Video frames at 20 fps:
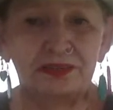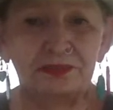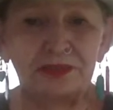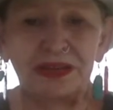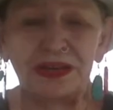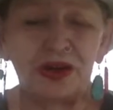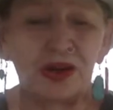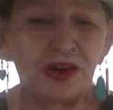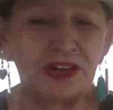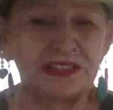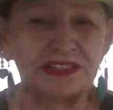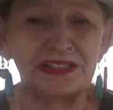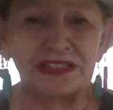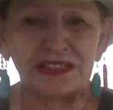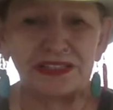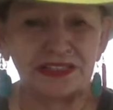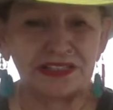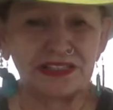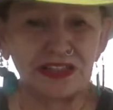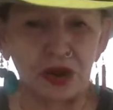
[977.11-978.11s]
because
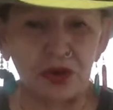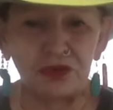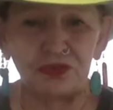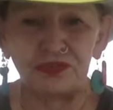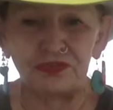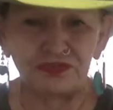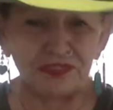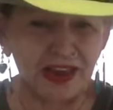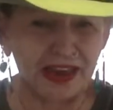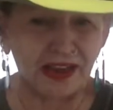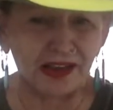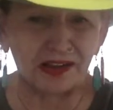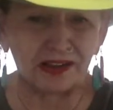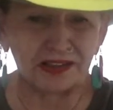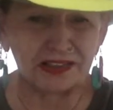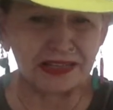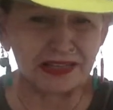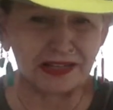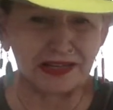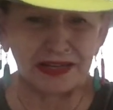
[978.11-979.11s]
he so
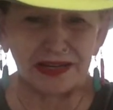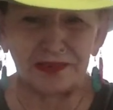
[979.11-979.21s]
failed in